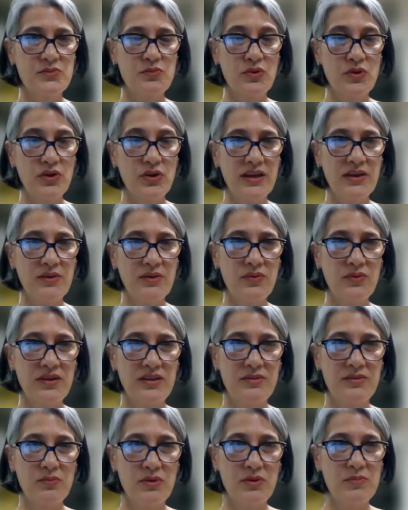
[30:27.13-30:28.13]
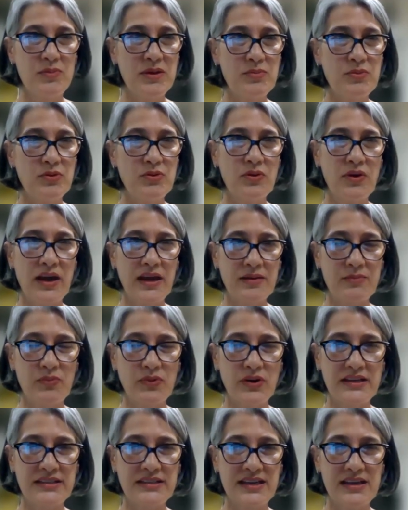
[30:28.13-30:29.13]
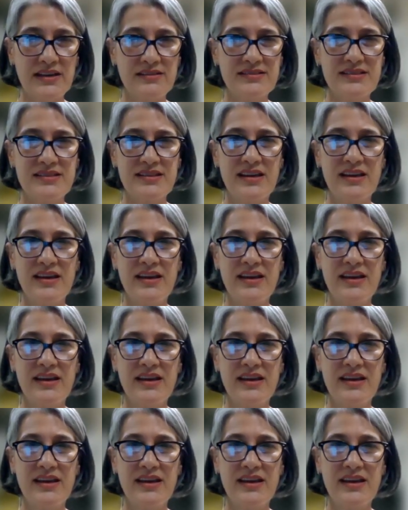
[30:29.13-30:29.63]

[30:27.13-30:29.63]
working with people who had breakdowns.